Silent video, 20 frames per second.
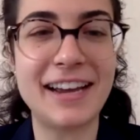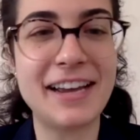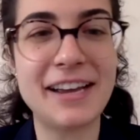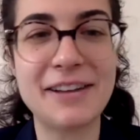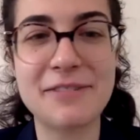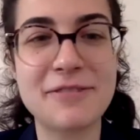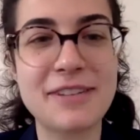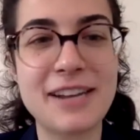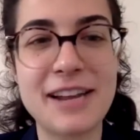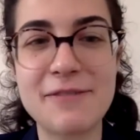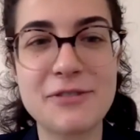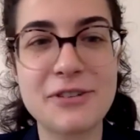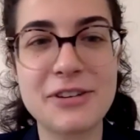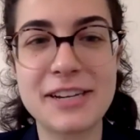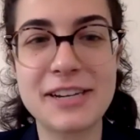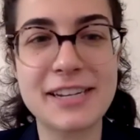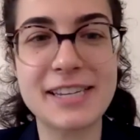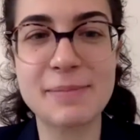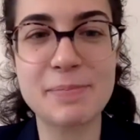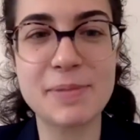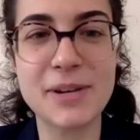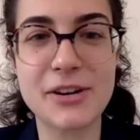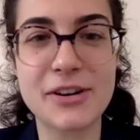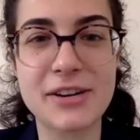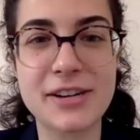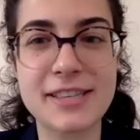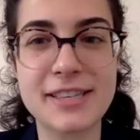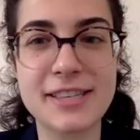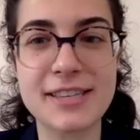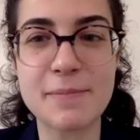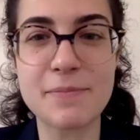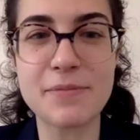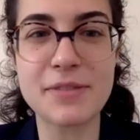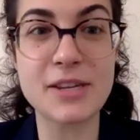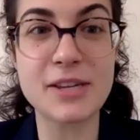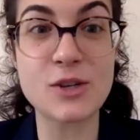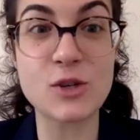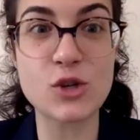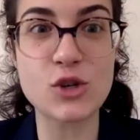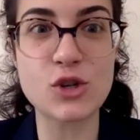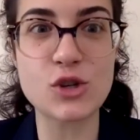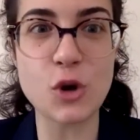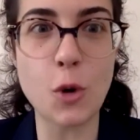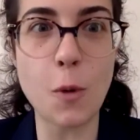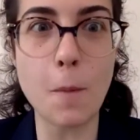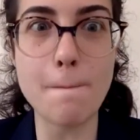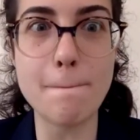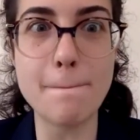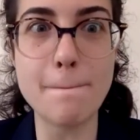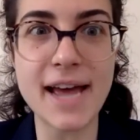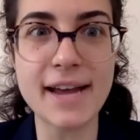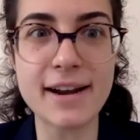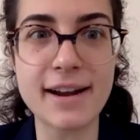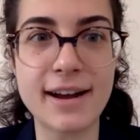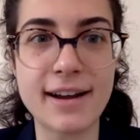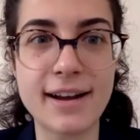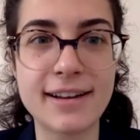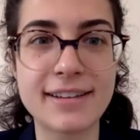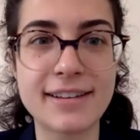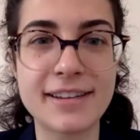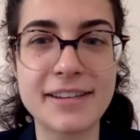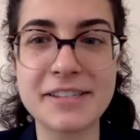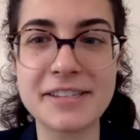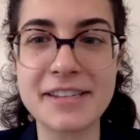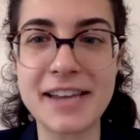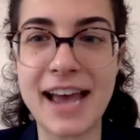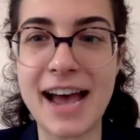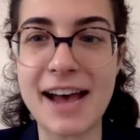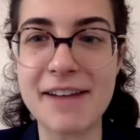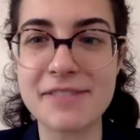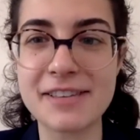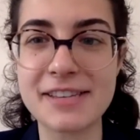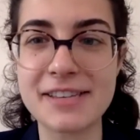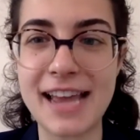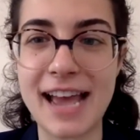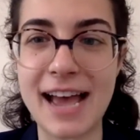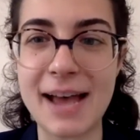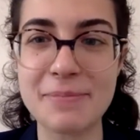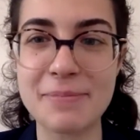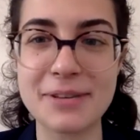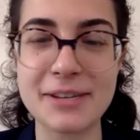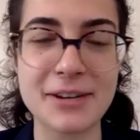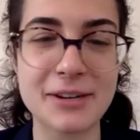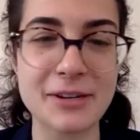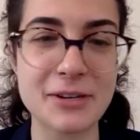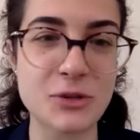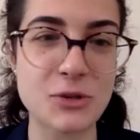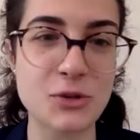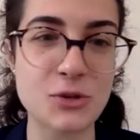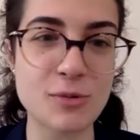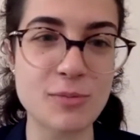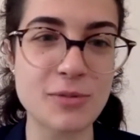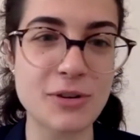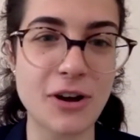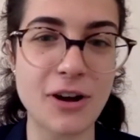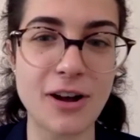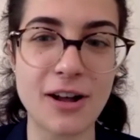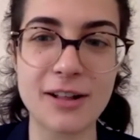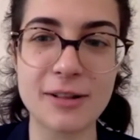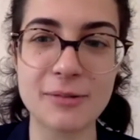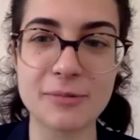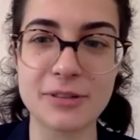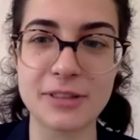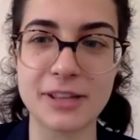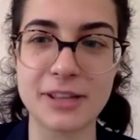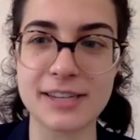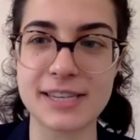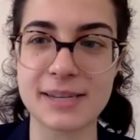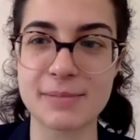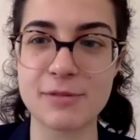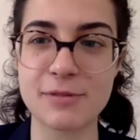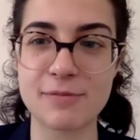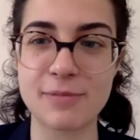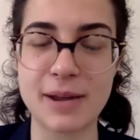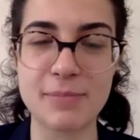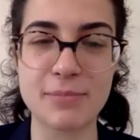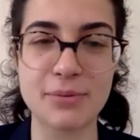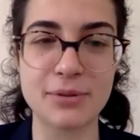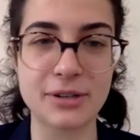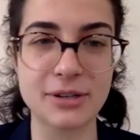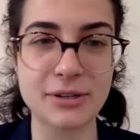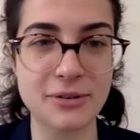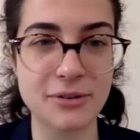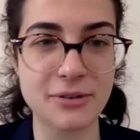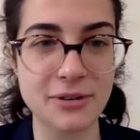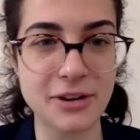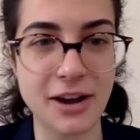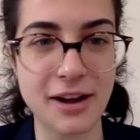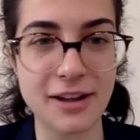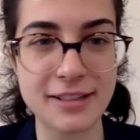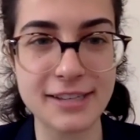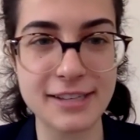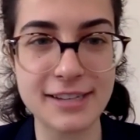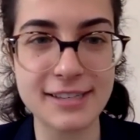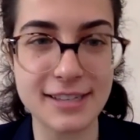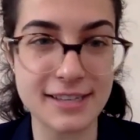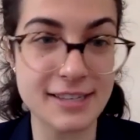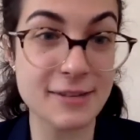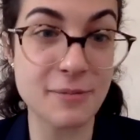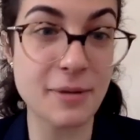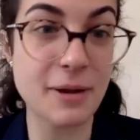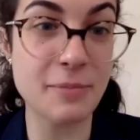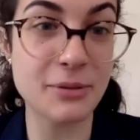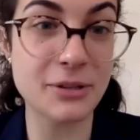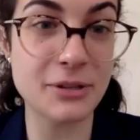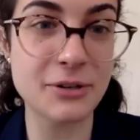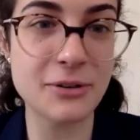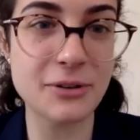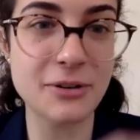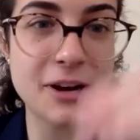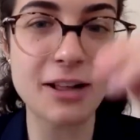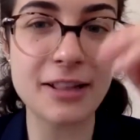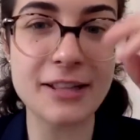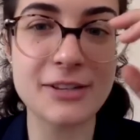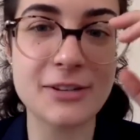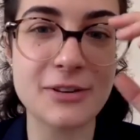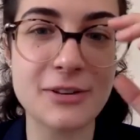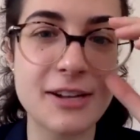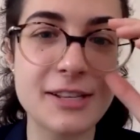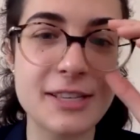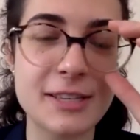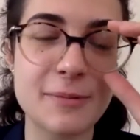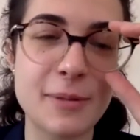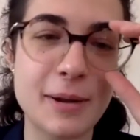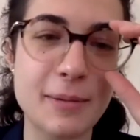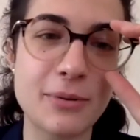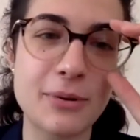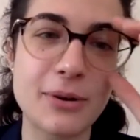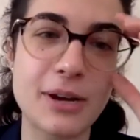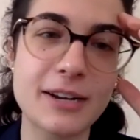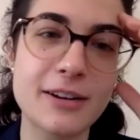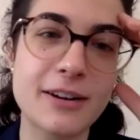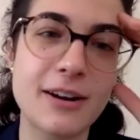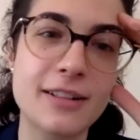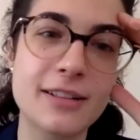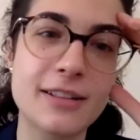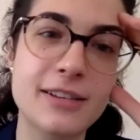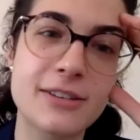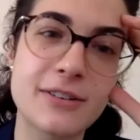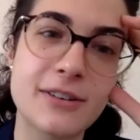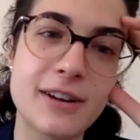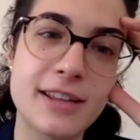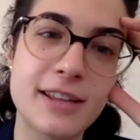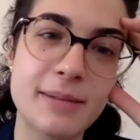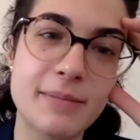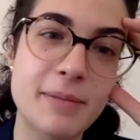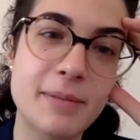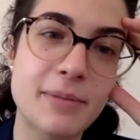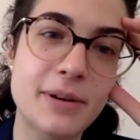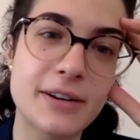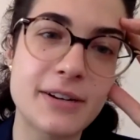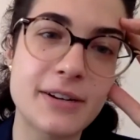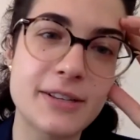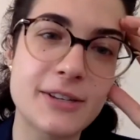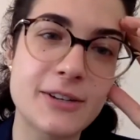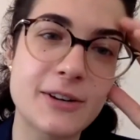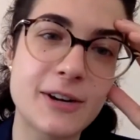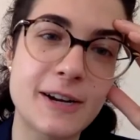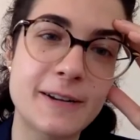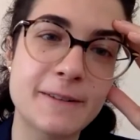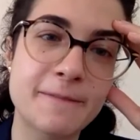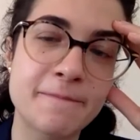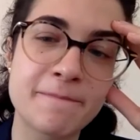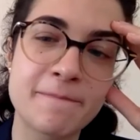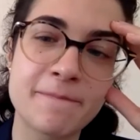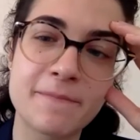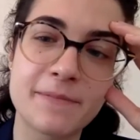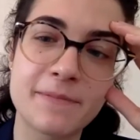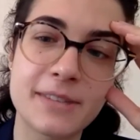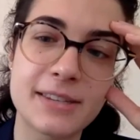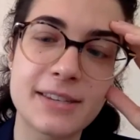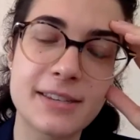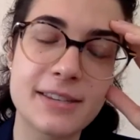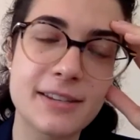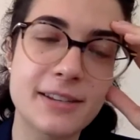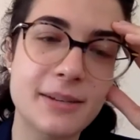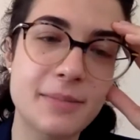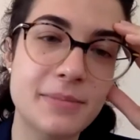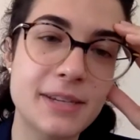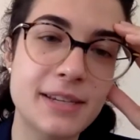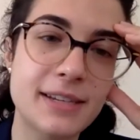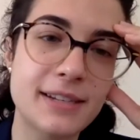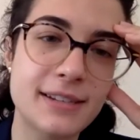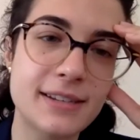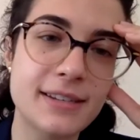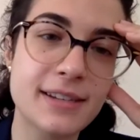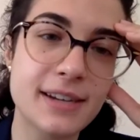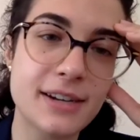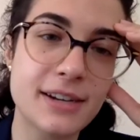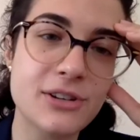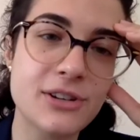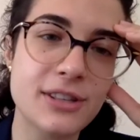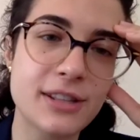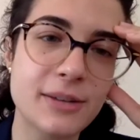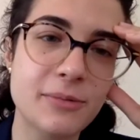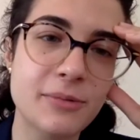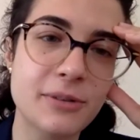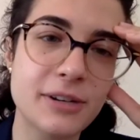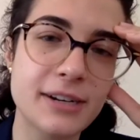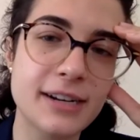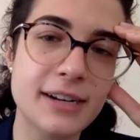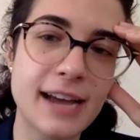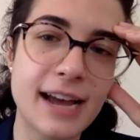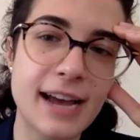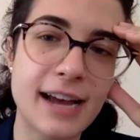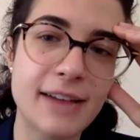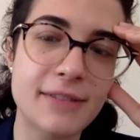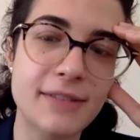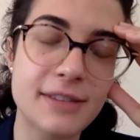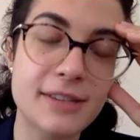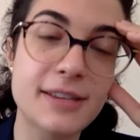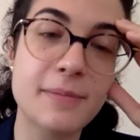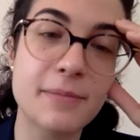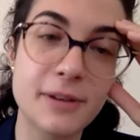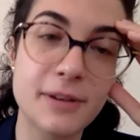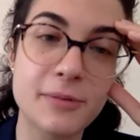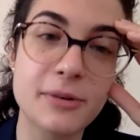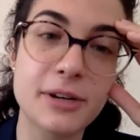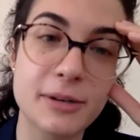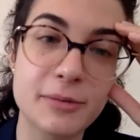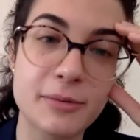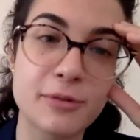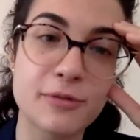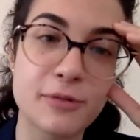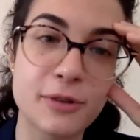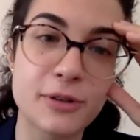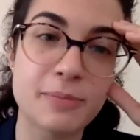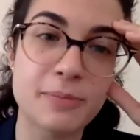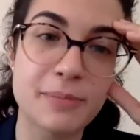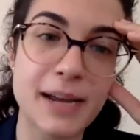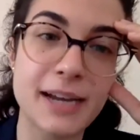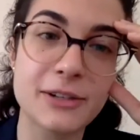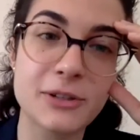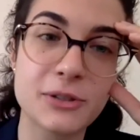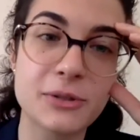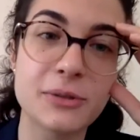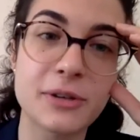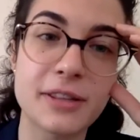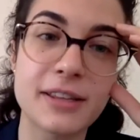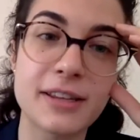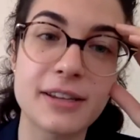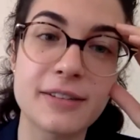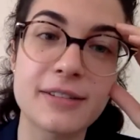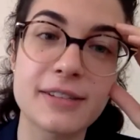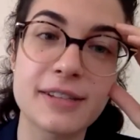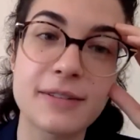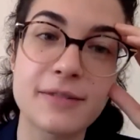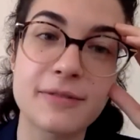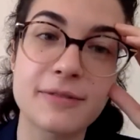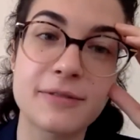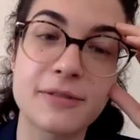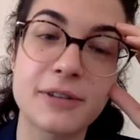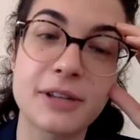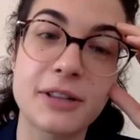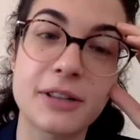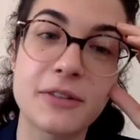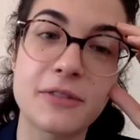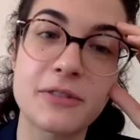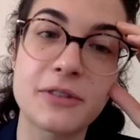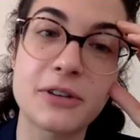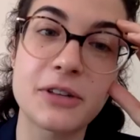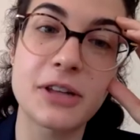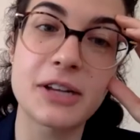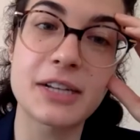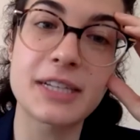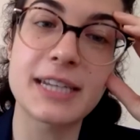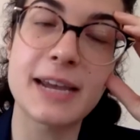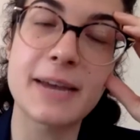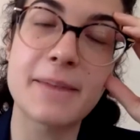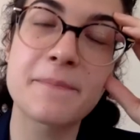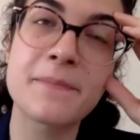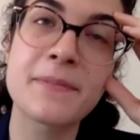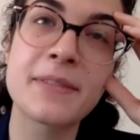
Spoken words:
I have never experienced something so meta, and to have this happen on a Zoom call where like some of my political colleagues are on, some of my poetic colleagues are on, that my parents are on. This is going to be a discussion that we're going to have. This is something we're going to refer back to, I think, for a long time.